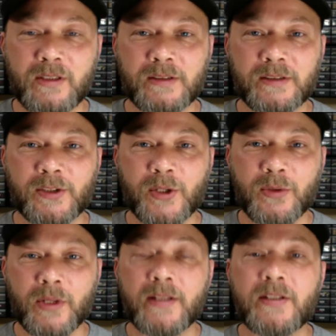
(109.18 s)

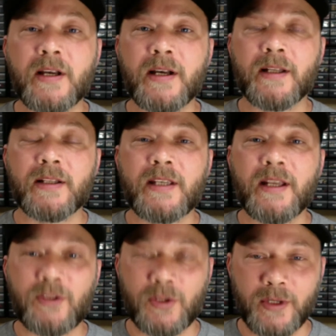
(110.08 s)
let's
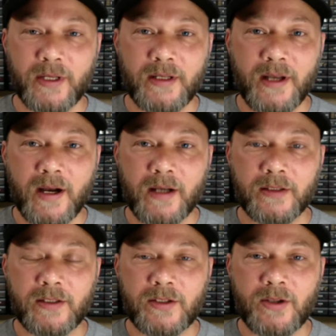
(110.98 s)
get to it.
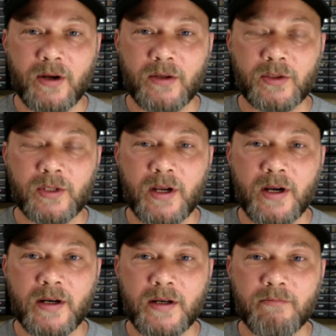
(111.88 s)
Let's start
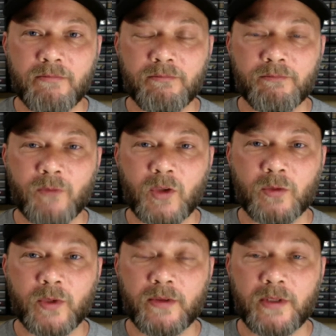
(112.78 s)

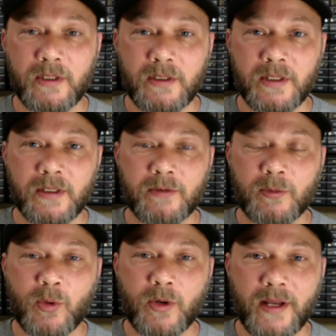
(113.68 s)
with the
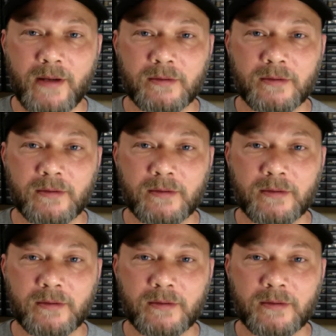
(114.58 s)
report out.